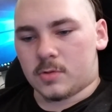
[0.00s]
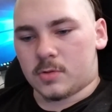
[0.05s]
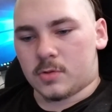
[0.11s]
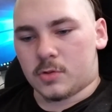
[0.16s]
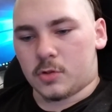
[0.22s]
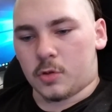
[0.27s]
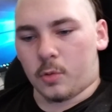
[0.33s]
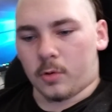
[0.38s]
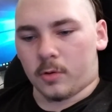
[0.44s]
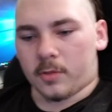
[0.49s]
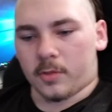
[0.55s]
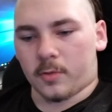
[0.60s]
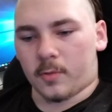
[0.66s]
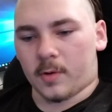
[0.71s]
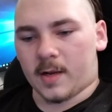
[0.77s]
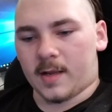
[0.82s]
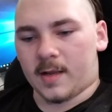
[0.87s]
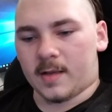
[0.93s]
2 or
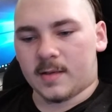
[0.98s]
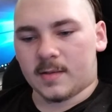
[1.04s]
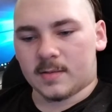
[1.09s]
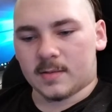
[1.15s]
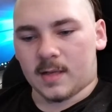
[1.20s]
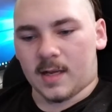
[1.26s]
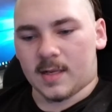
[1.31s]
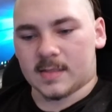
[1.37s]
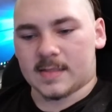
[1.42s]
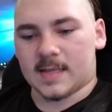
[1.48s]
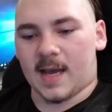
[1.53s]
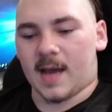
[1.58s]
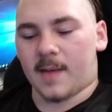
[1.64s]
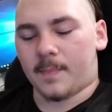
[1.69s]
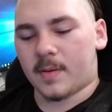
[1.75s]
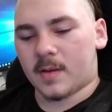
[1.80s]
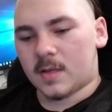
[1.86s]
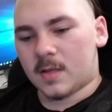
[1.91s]
3 on
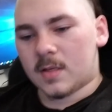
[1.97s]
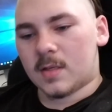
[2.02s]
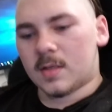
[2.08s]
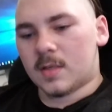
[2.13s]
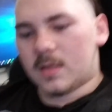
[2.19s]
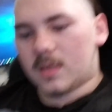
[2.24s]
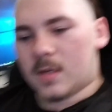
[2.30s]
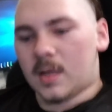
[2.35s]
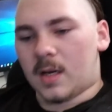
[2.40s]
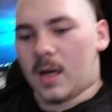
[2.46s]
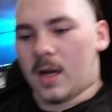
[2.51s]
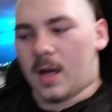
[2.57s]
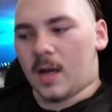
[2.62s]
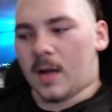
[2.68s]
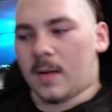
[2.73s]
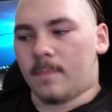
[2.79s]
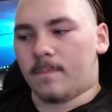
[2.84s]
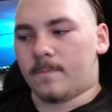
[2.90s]
top.
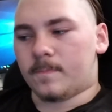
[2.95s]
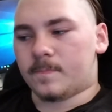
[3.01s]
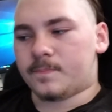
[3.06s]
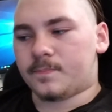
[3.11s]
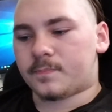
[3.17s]
Um,